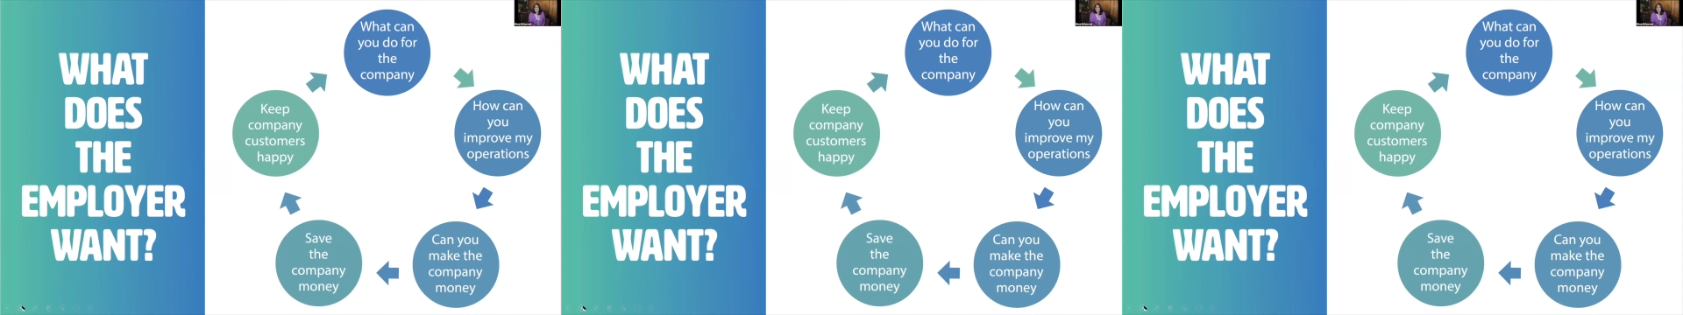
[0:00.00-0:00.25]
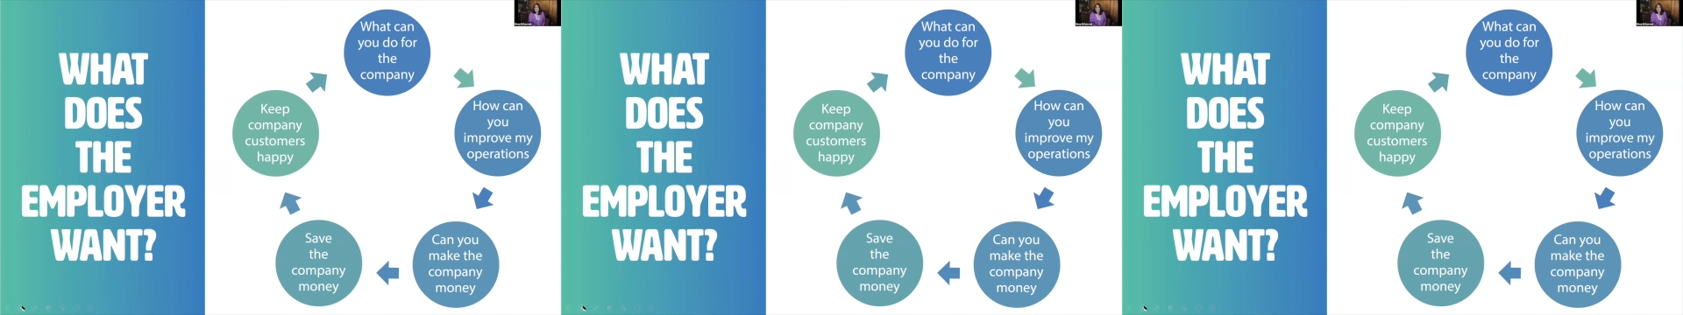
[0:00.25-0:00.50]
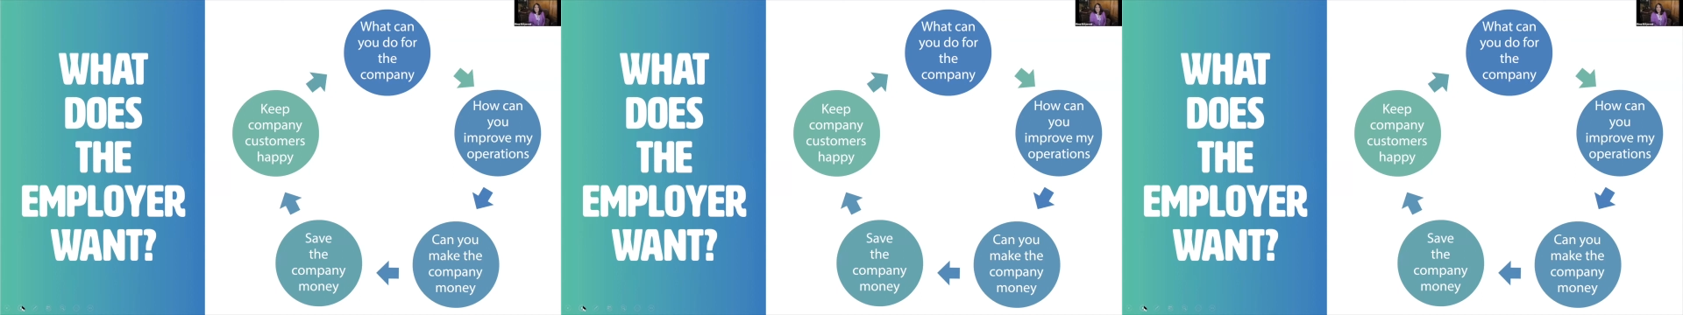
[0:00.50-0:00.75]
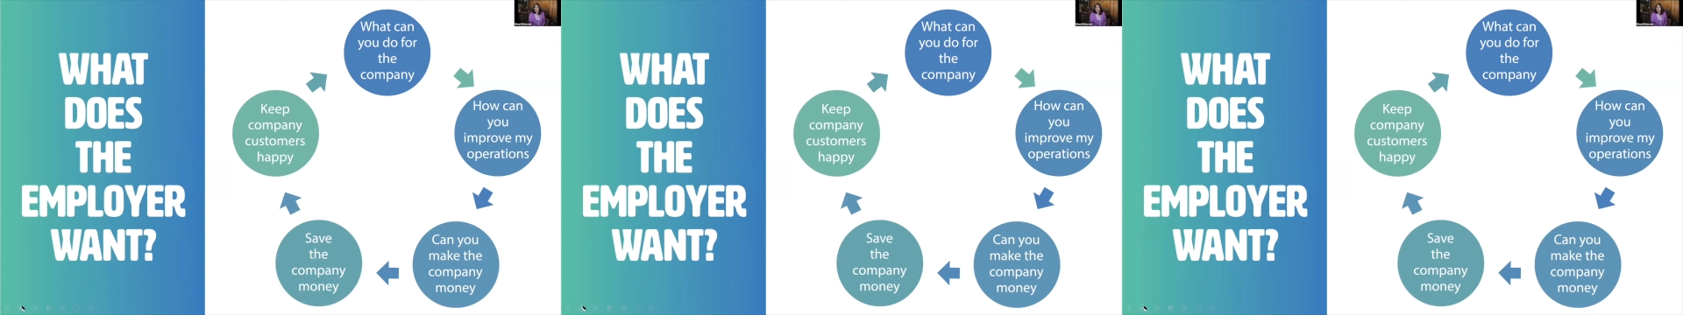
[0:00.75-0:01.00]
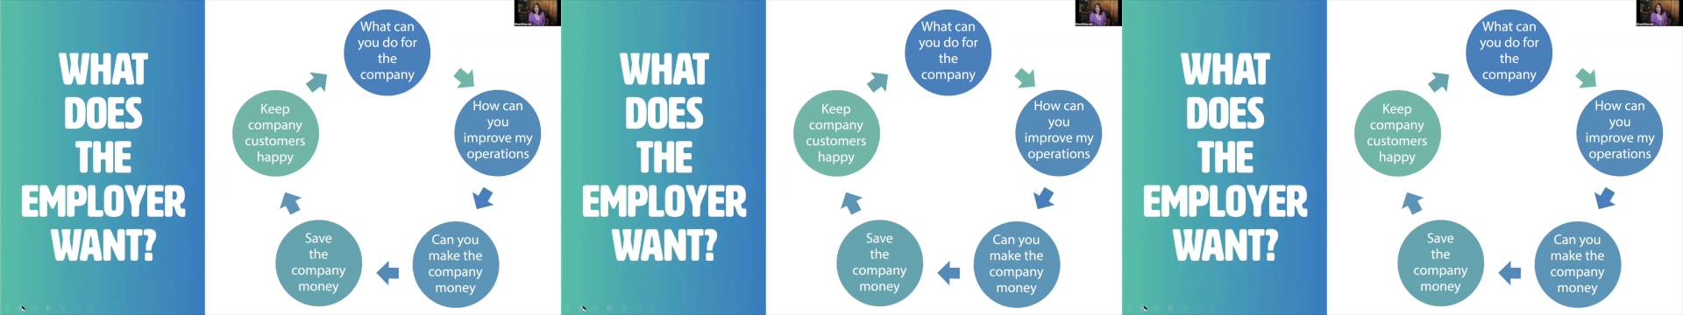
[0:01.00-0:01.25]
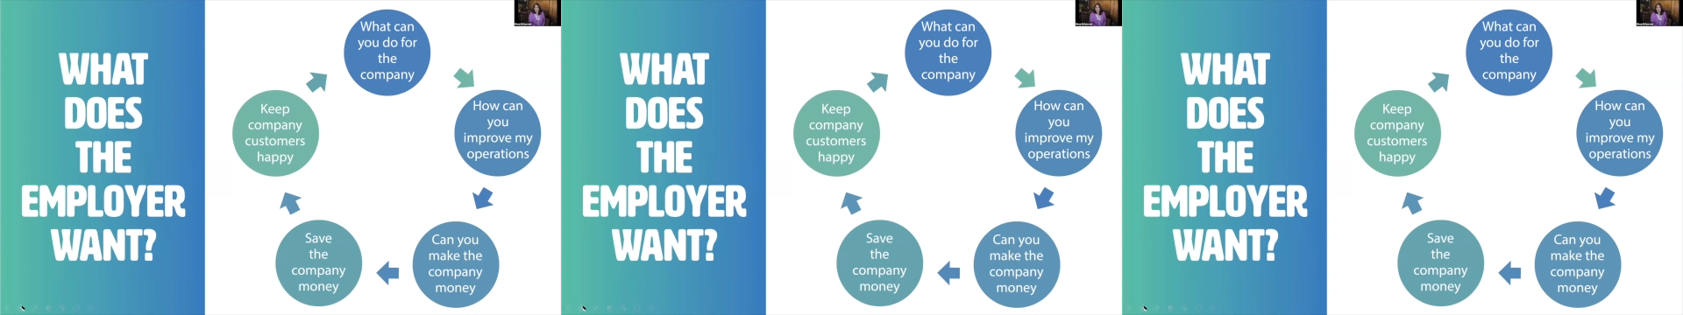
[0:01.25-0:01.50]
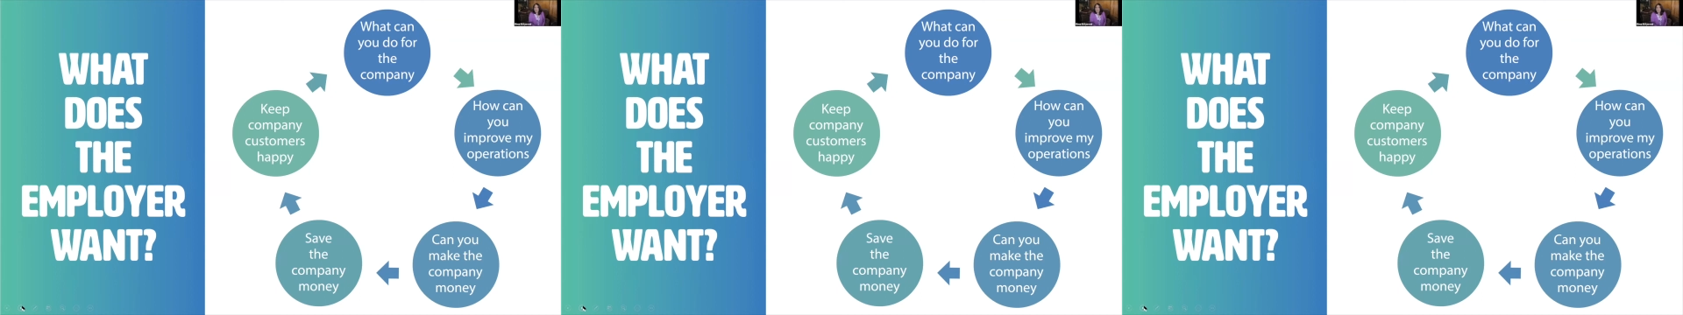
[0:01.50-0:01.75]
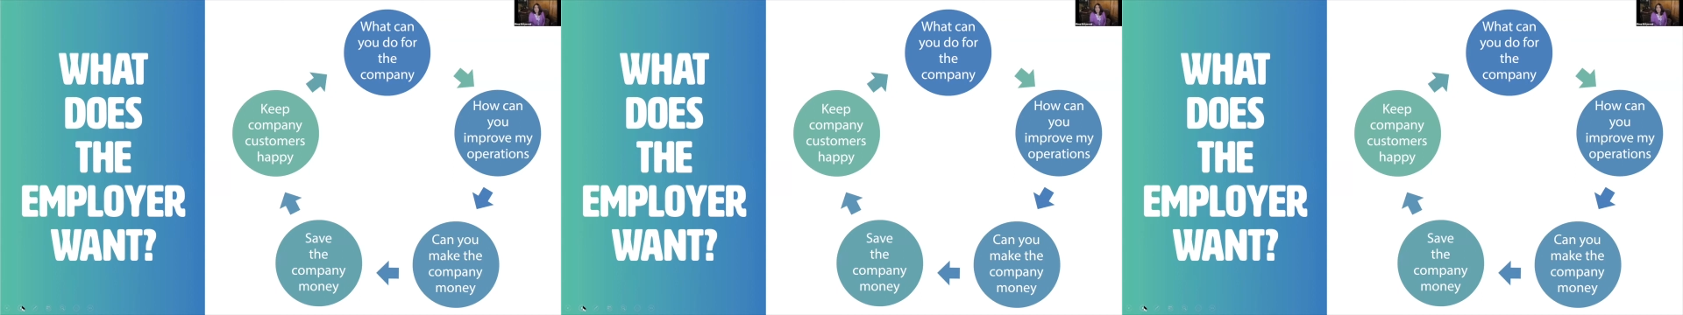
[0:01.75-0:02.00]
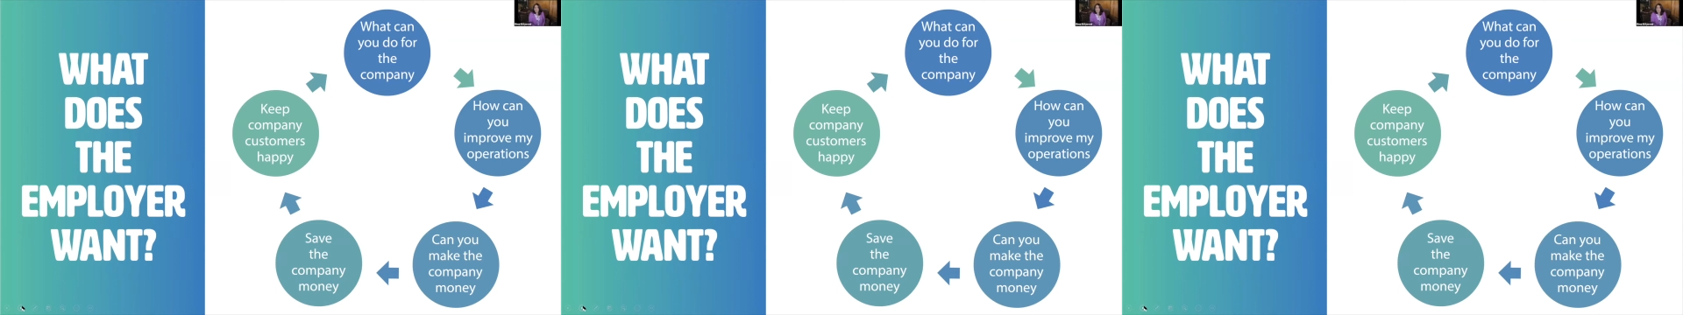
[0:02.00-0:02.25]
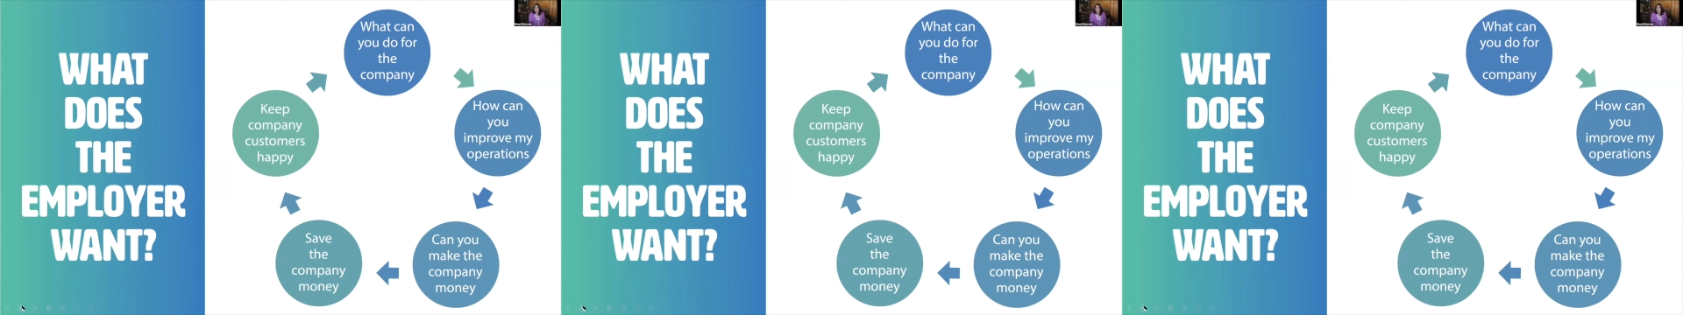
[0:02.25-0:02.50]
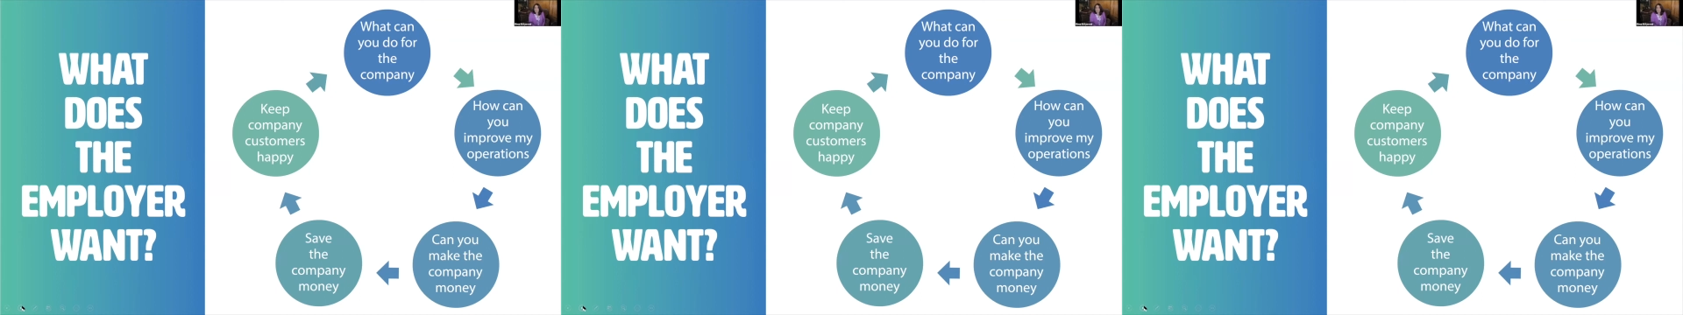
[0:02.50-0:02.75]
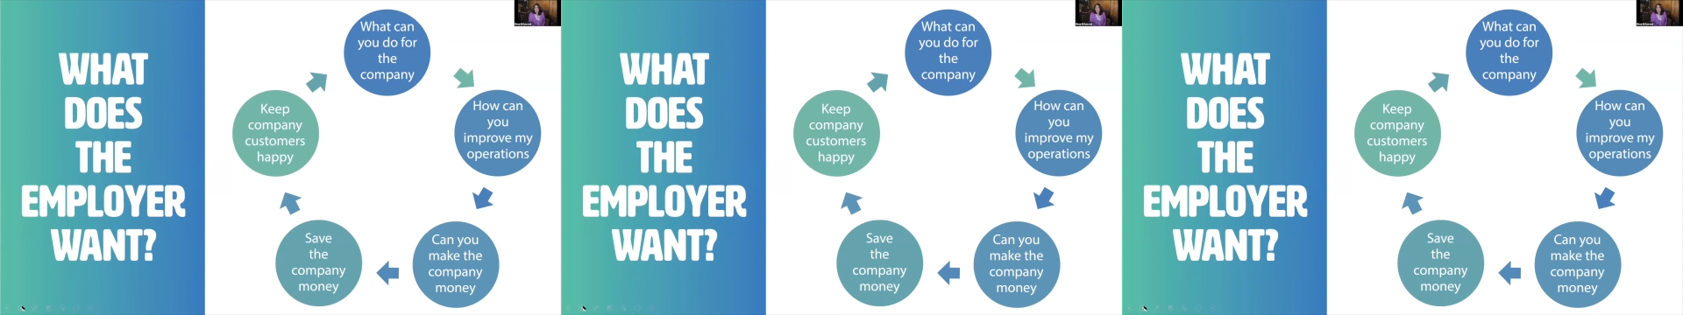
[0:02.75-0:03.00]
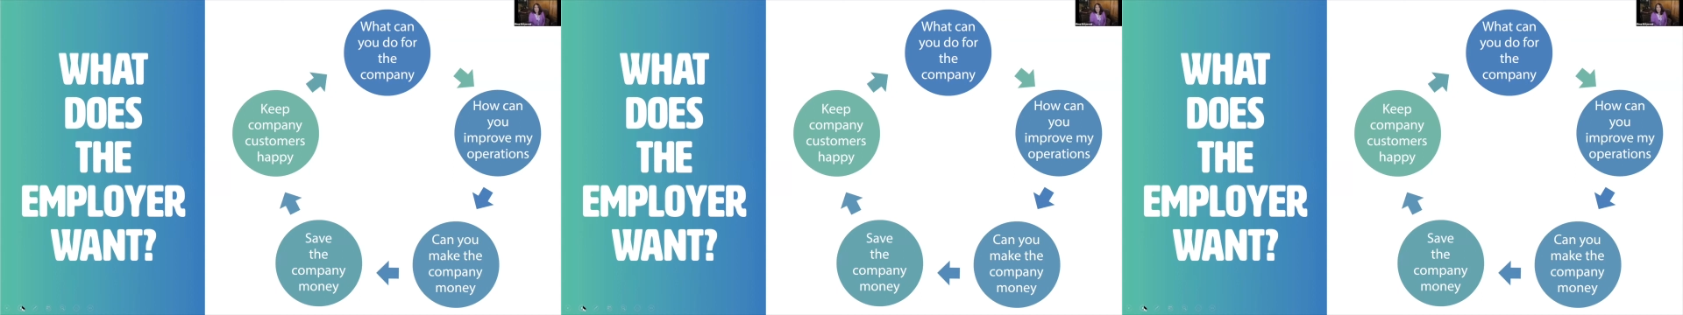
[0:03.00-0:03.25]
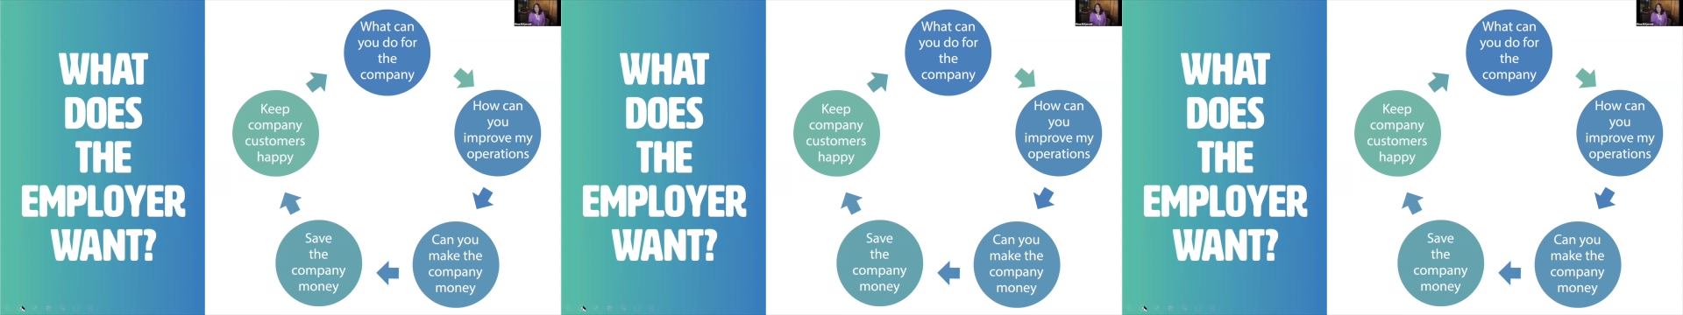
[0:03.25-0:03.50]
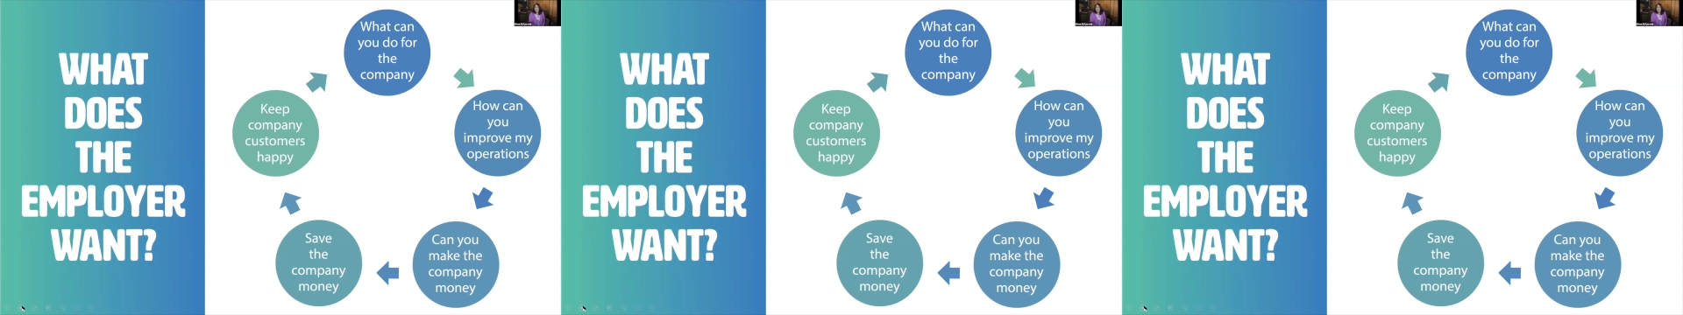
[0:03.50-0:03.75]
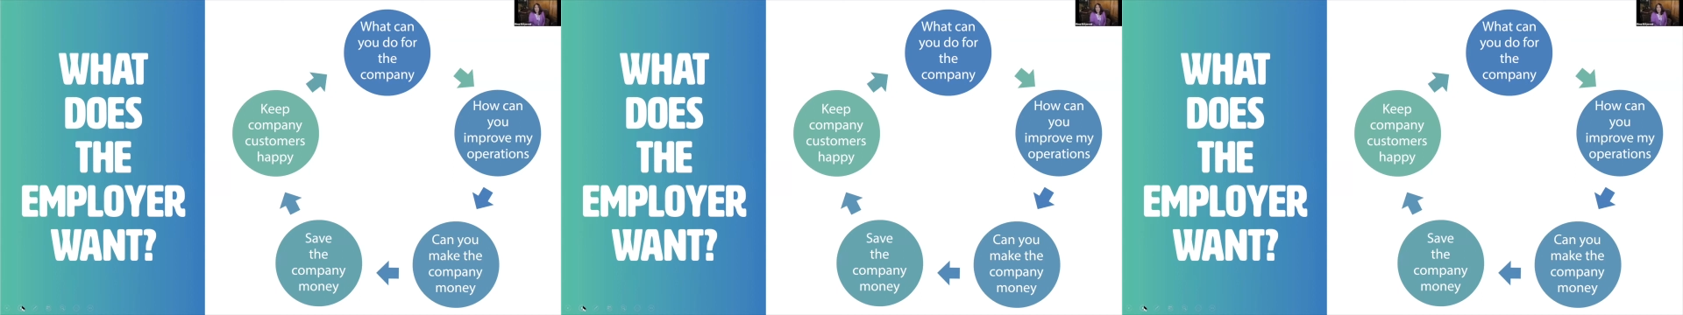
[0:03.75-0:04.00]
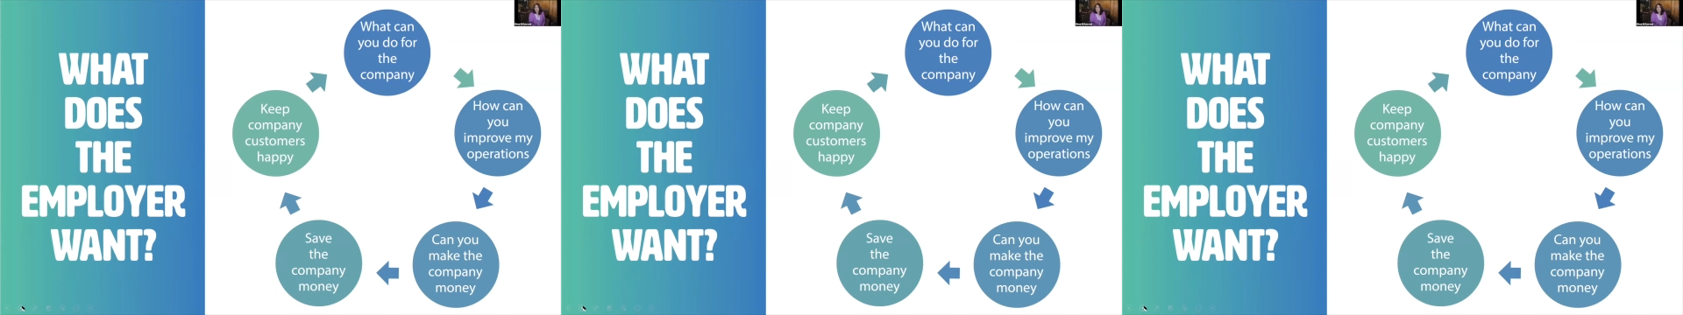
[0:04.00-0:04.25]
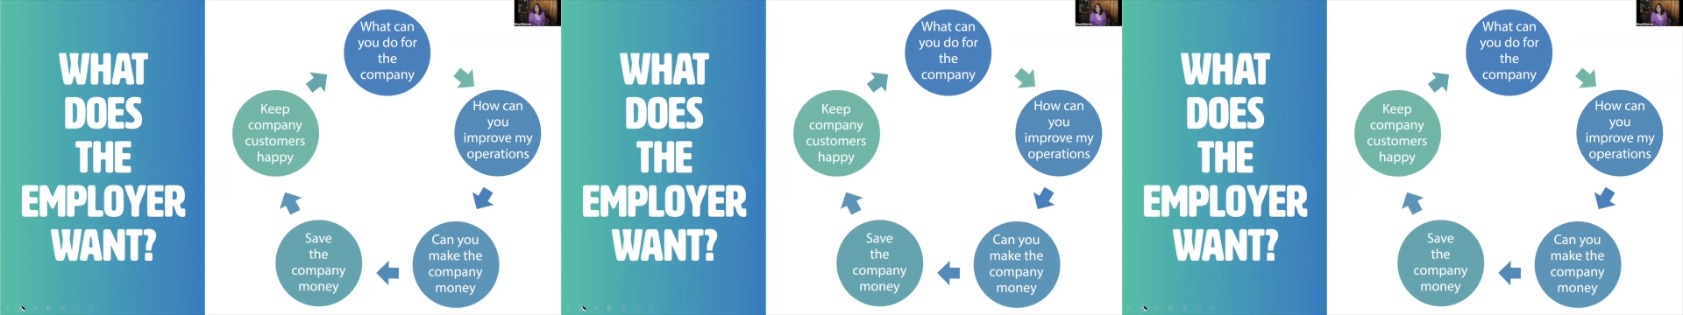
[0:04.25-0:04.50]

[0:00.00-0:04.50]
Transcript: No face is visible, so there are no lips to read.